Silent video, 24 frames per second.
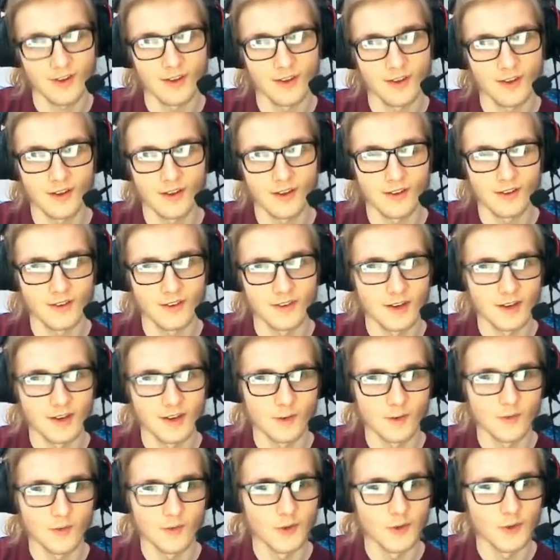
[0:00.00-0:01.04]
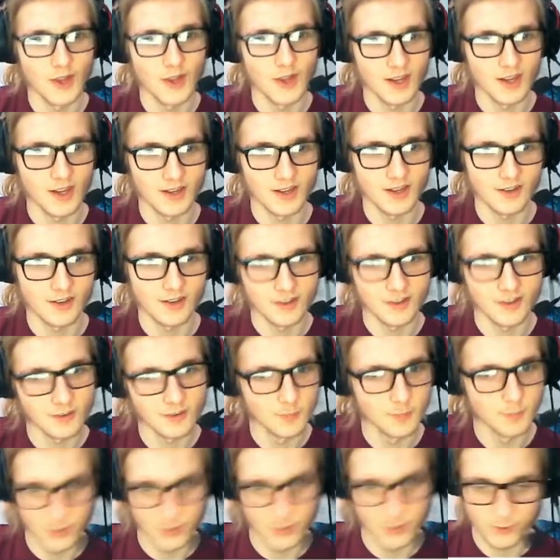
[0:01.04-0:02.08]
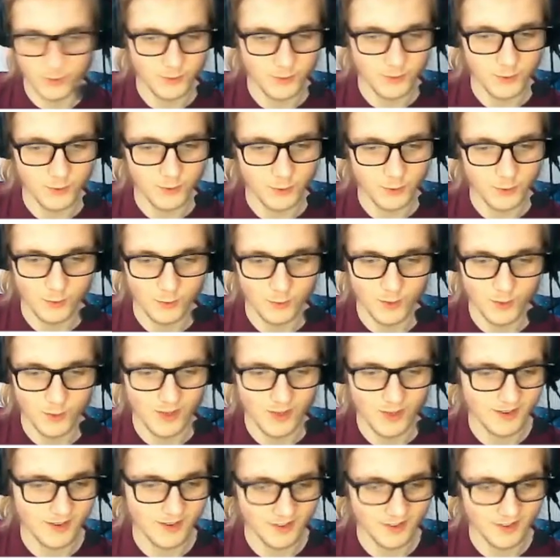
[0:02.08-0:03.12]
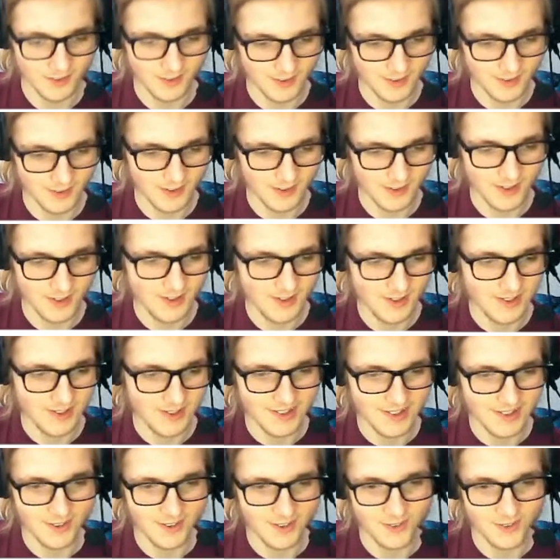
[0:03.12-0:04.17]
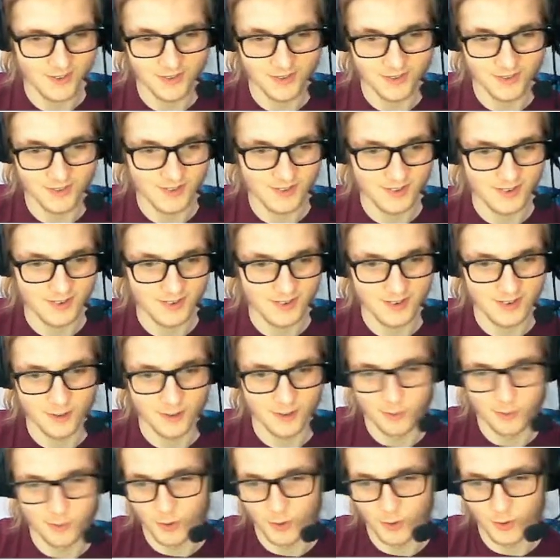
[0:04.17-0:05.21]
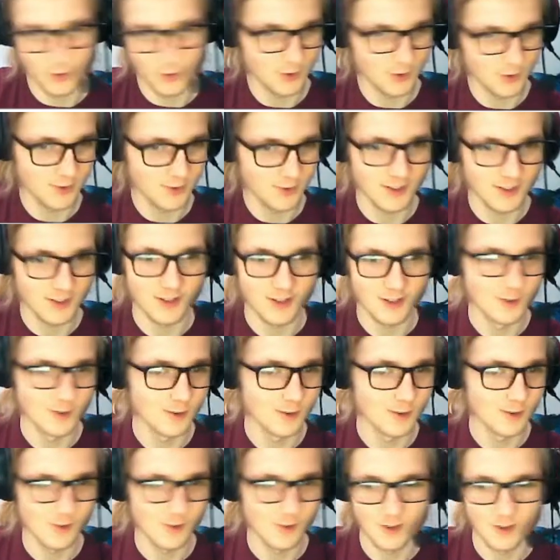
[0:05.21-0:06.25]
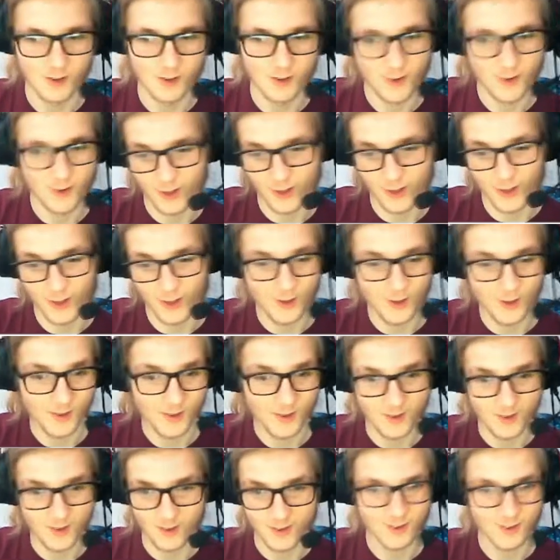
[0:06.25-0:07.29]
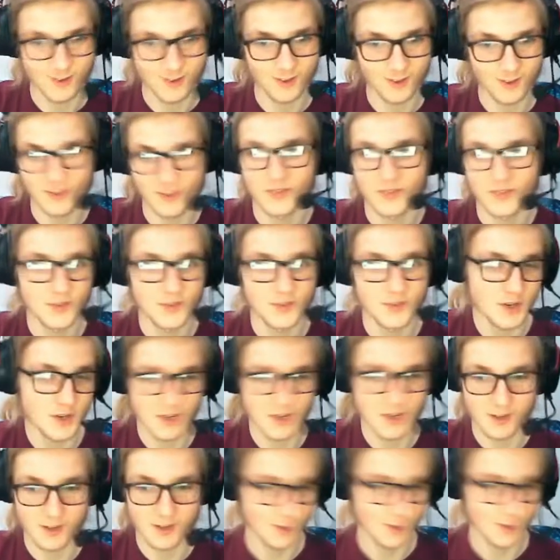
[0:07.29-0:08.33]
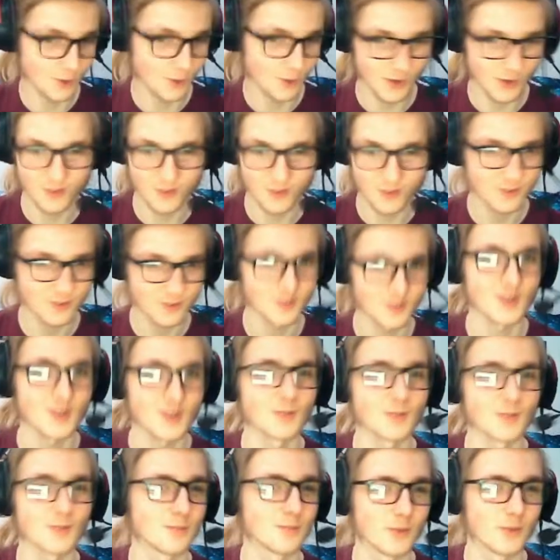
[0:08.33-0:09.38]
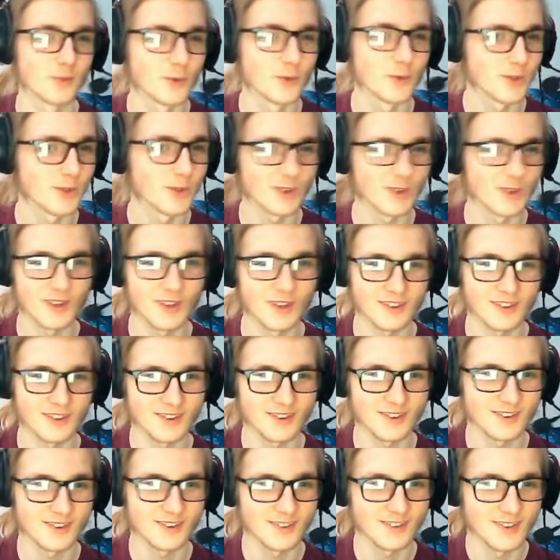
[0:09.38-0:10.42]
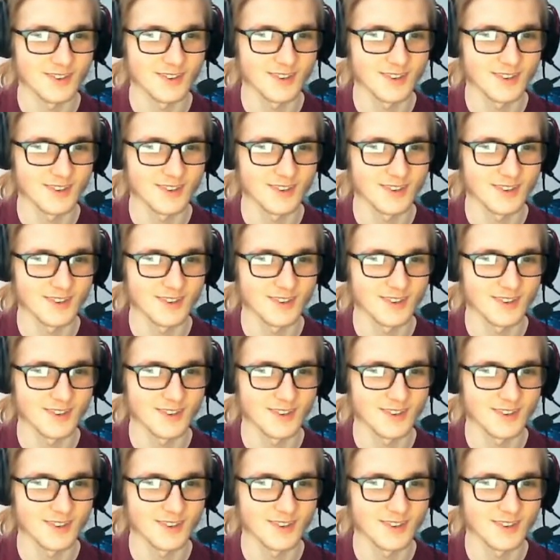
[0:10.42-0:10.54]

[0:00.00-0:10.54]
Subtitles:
at the end of the day, it's middle school. I think if a boy's single and you're a girl, then you're free to go after that boy. That's,